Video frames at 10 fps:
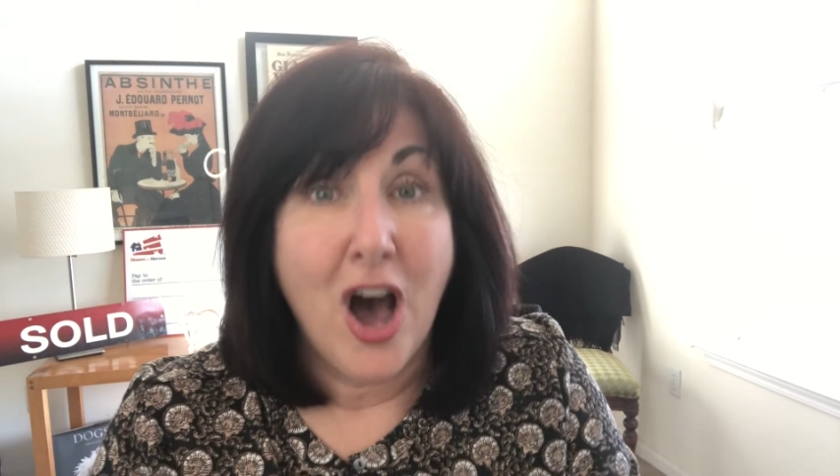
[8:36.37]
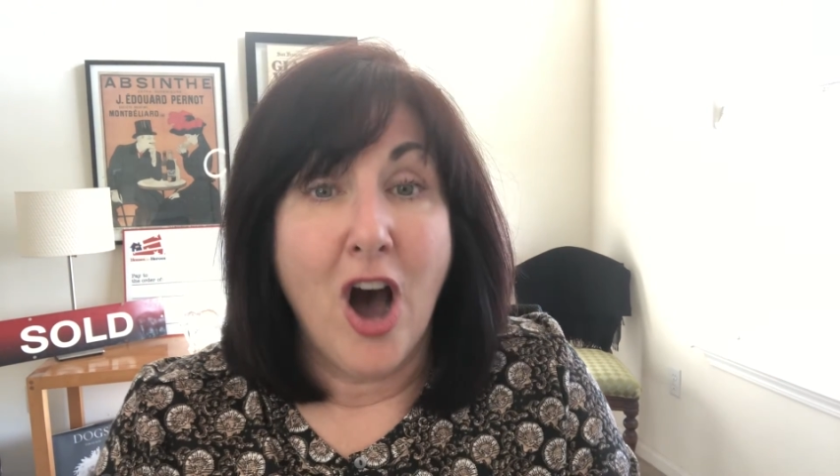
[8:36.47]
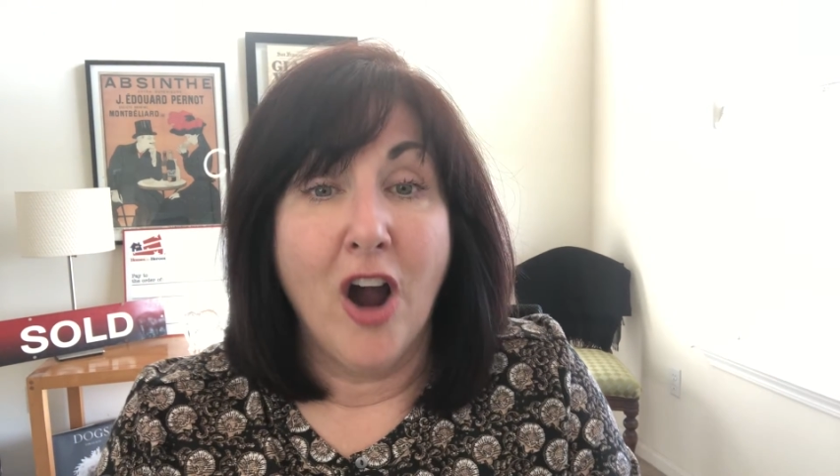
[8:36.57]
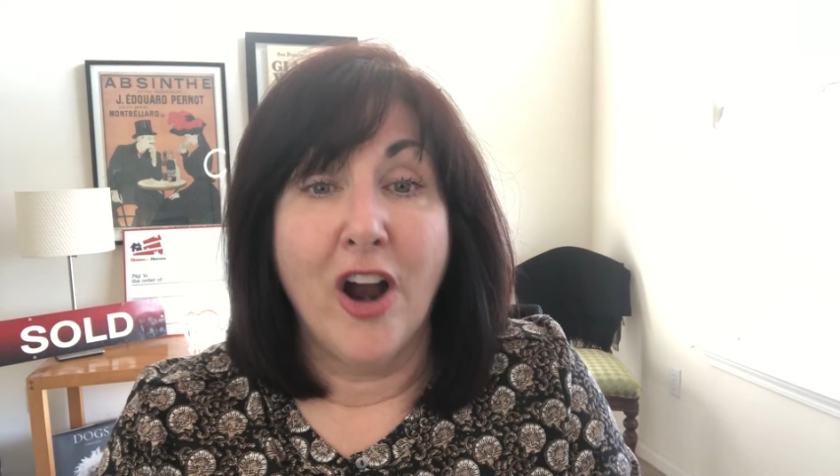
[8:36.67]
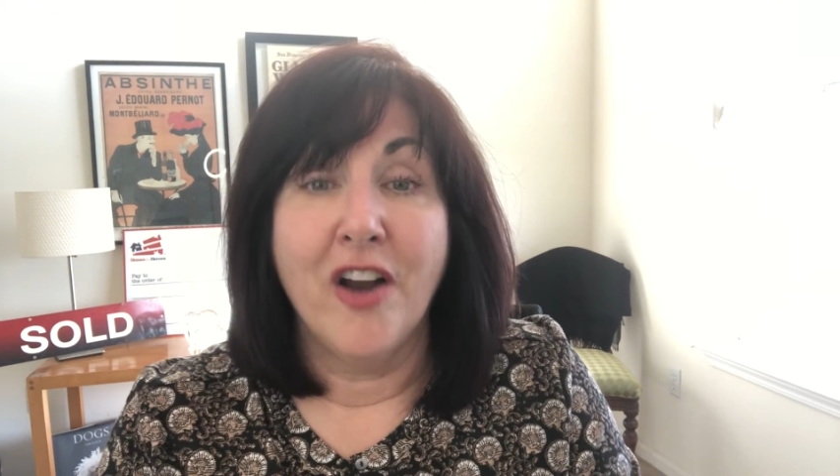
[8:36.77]

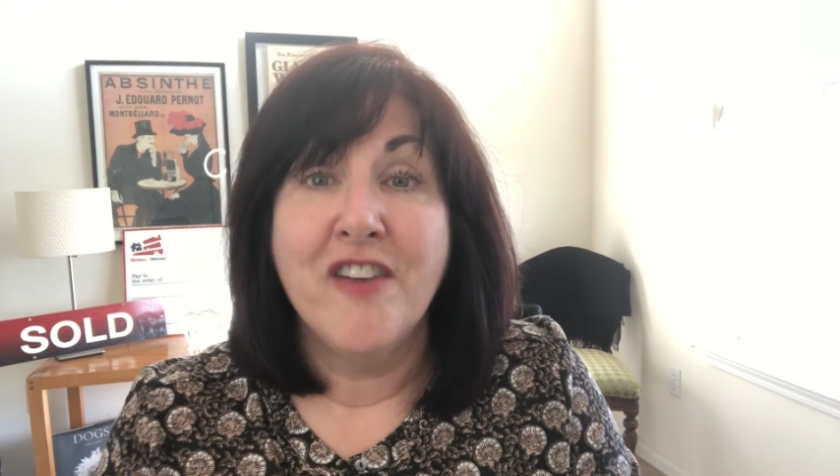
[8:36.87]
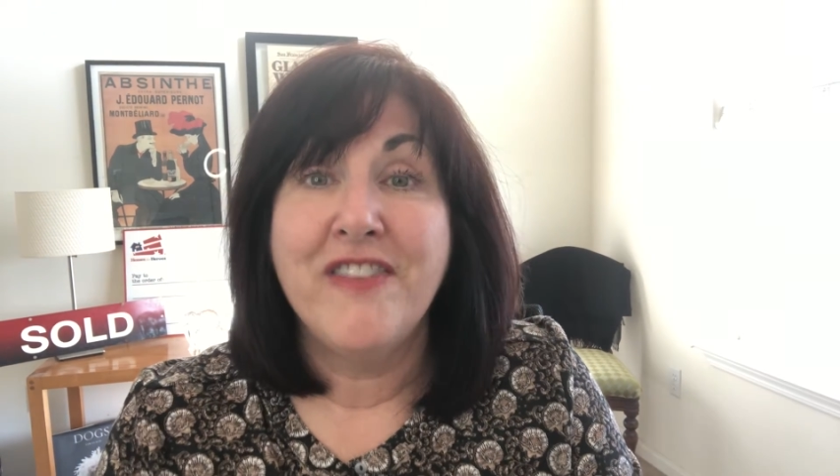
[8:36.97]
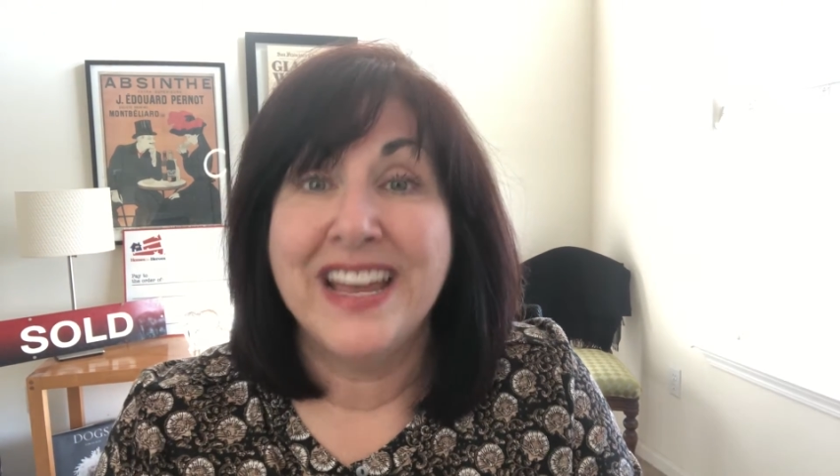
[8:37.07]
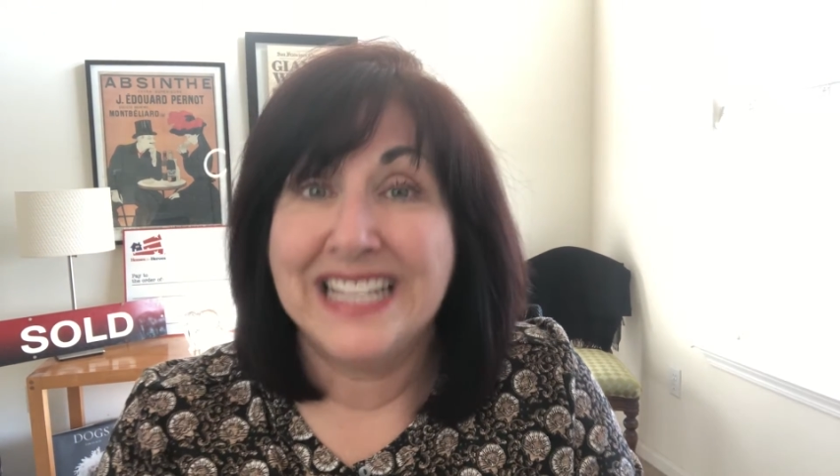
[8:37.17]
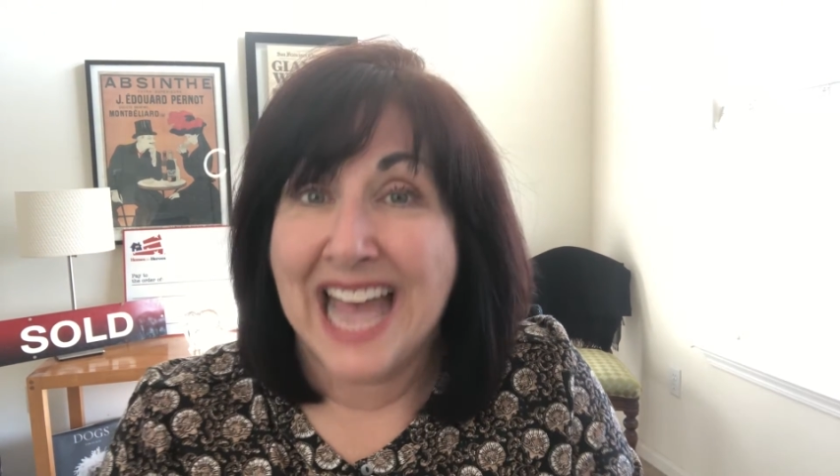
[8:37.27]
are
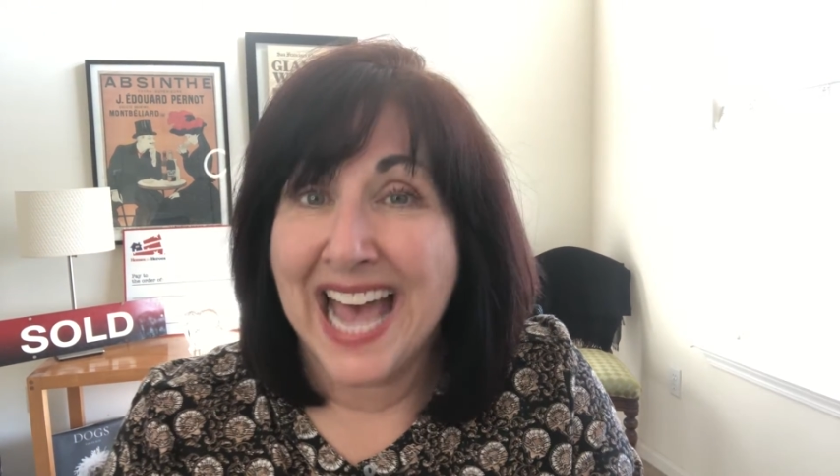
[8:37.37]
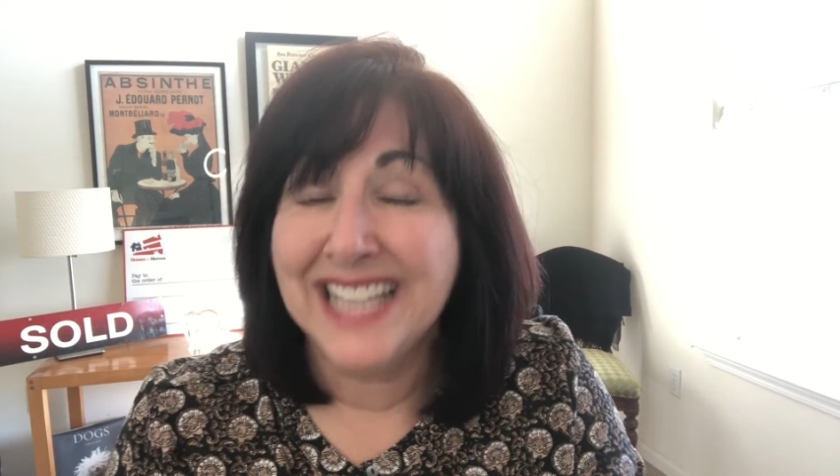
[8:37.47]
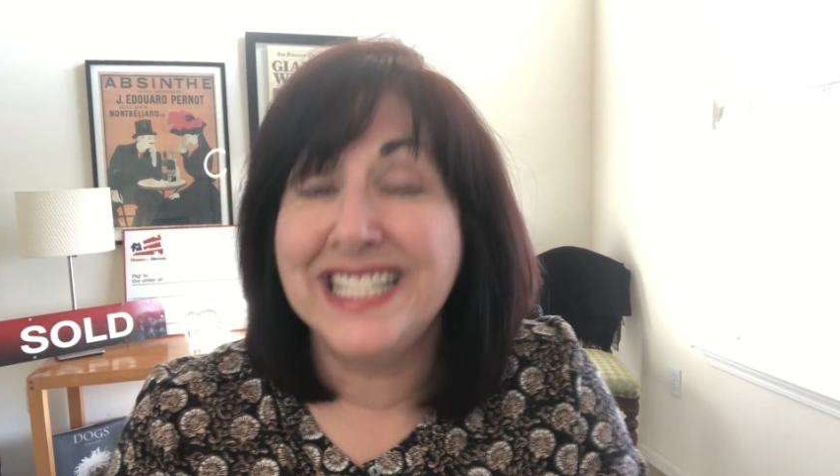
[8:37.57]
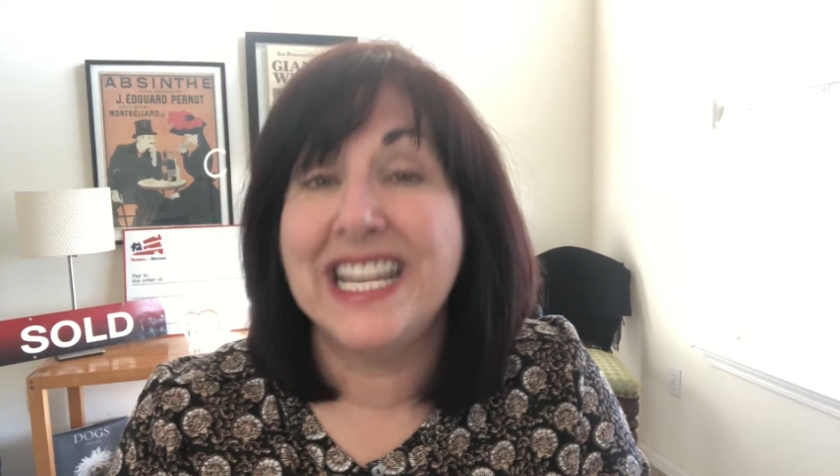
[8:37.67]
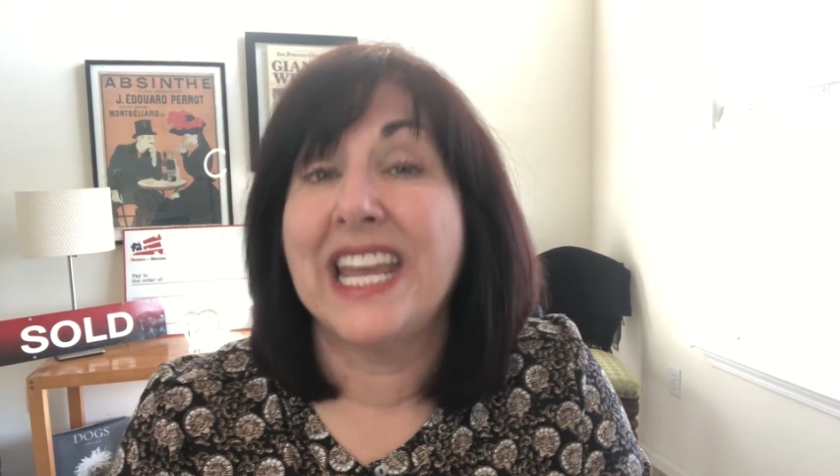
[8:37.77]

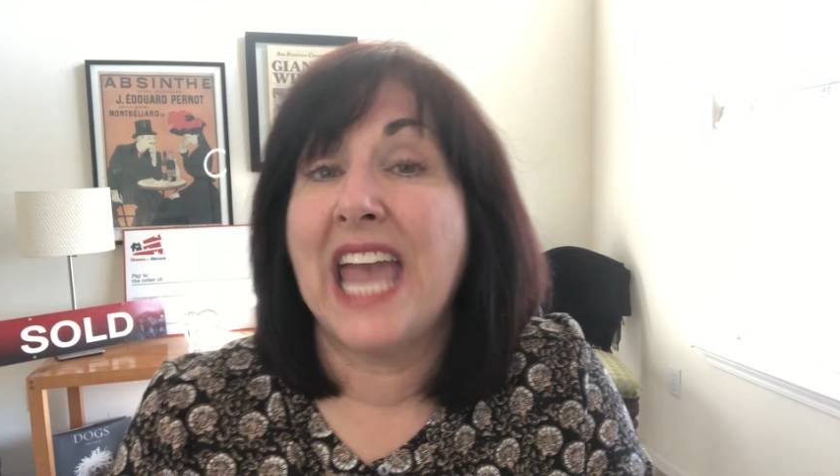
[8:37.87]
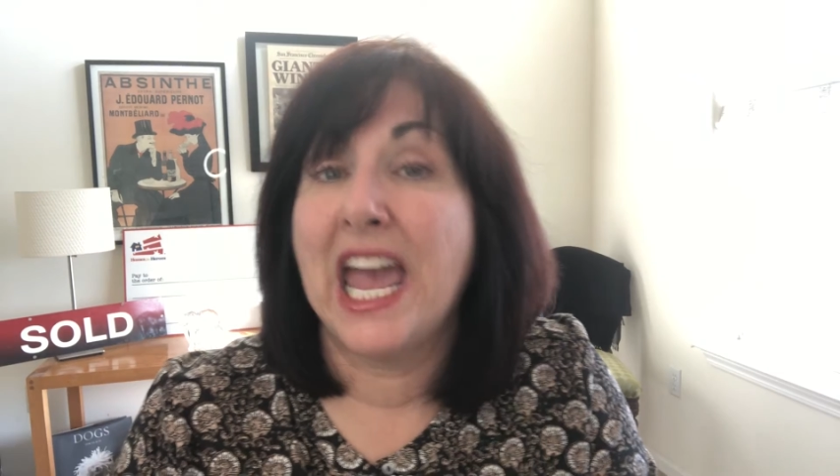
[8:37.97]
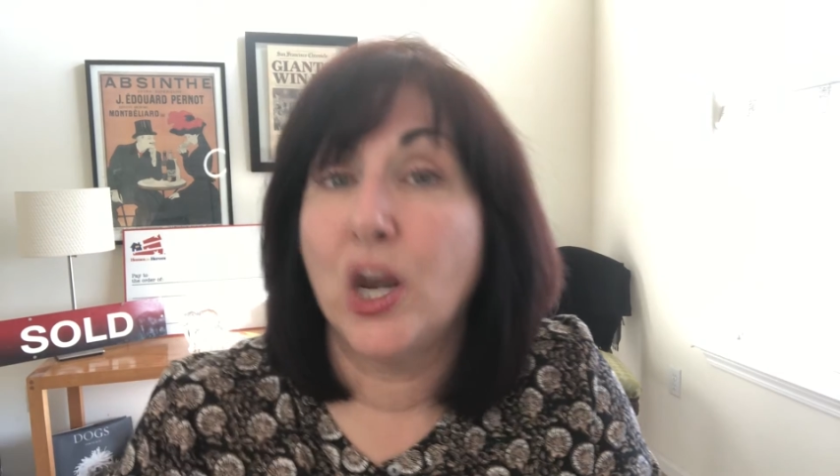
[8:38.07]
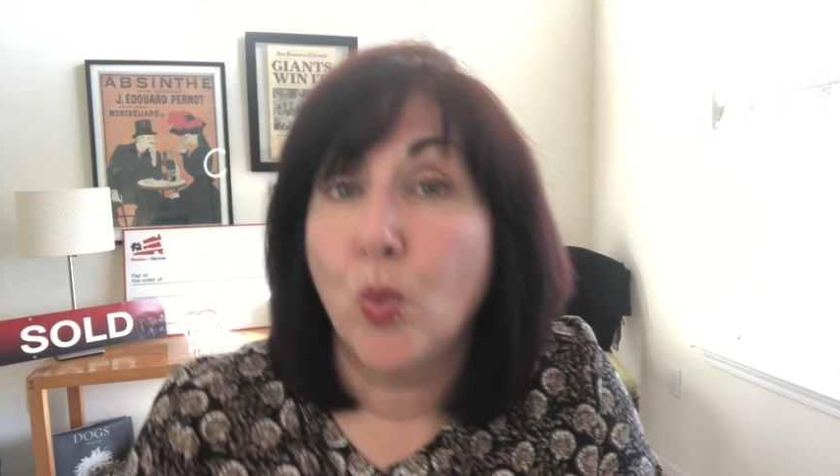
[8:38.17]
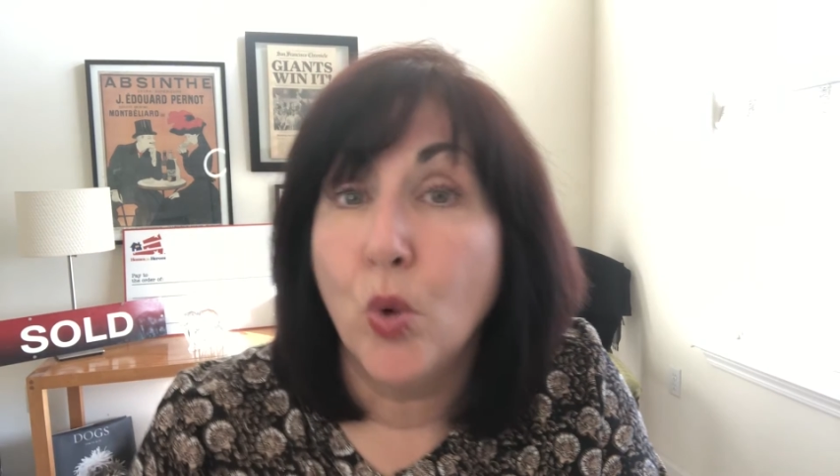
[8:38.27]
fantastic
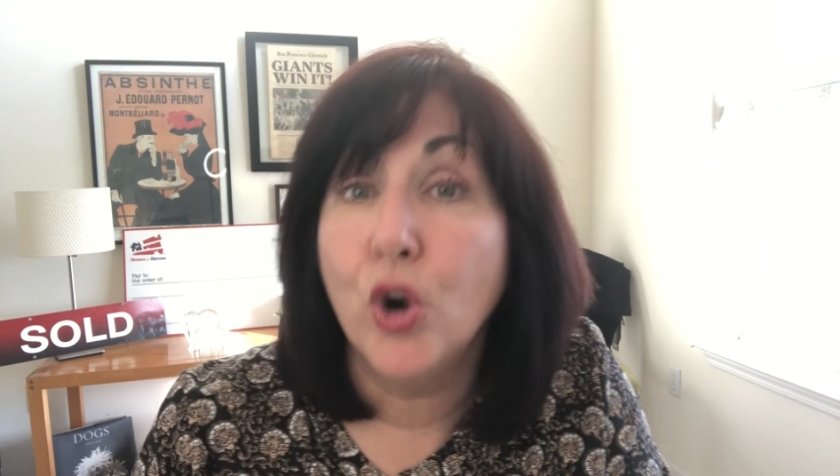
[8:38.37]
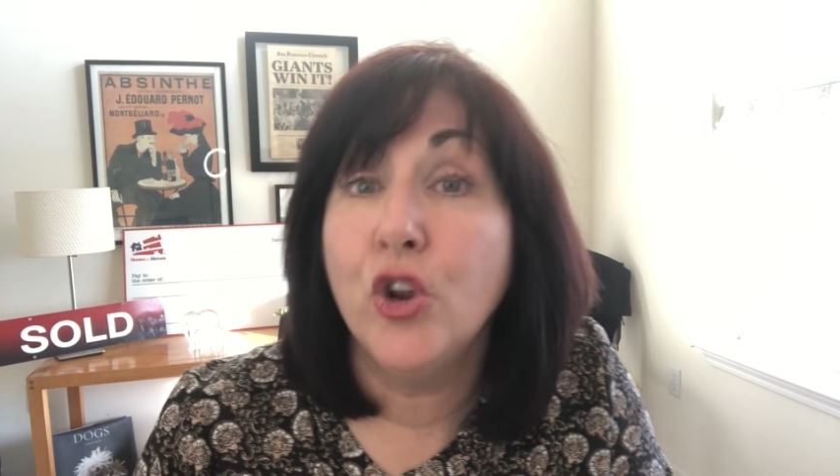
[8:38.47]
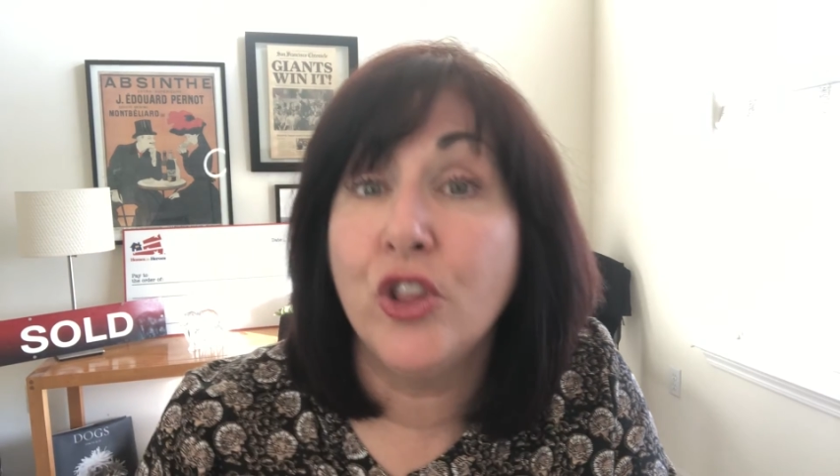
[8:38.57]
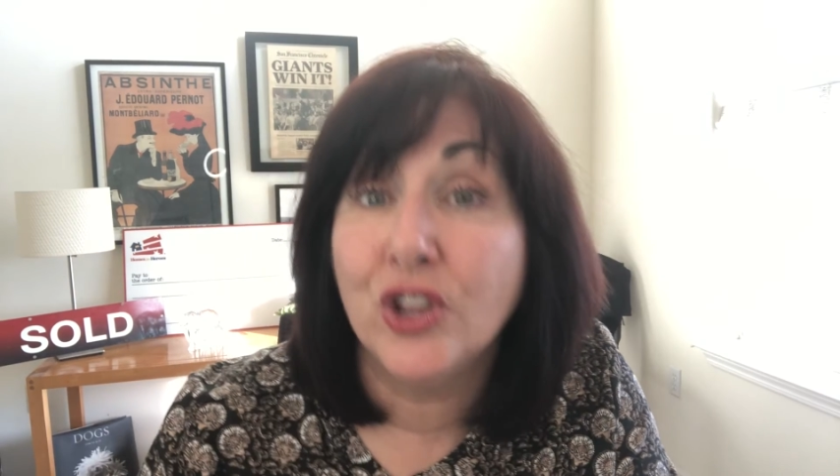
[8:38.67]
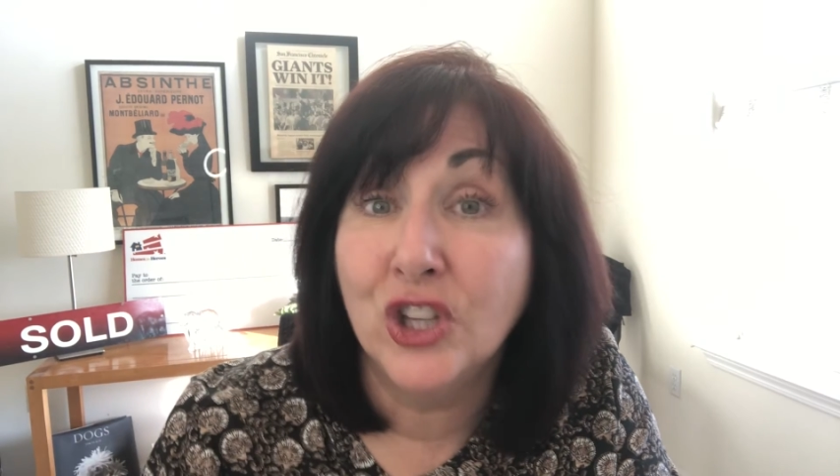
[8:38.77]
and worth